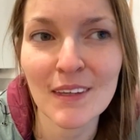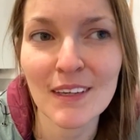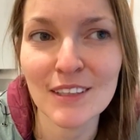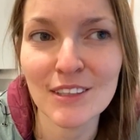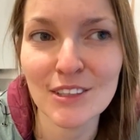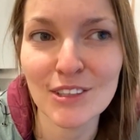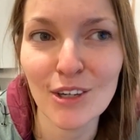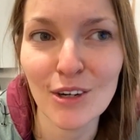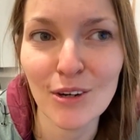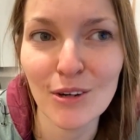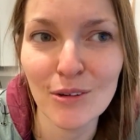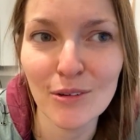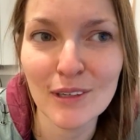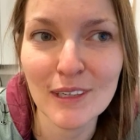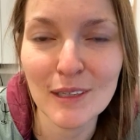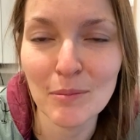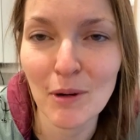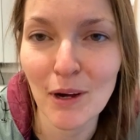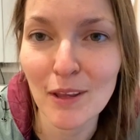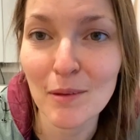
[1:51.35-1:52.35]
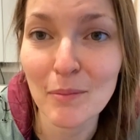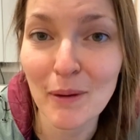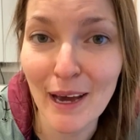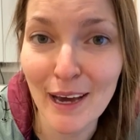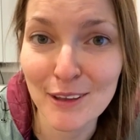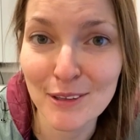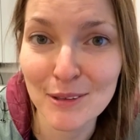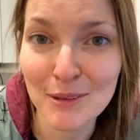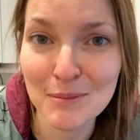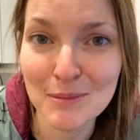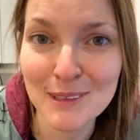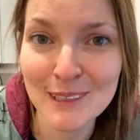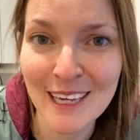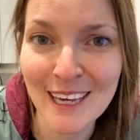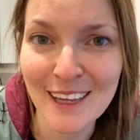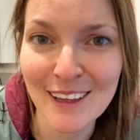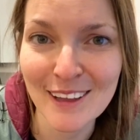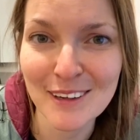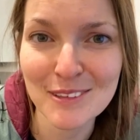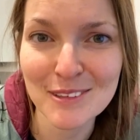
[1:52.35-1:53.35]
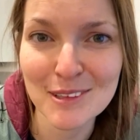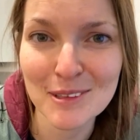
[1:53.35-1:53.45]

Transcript: So he brought the bathroom scale out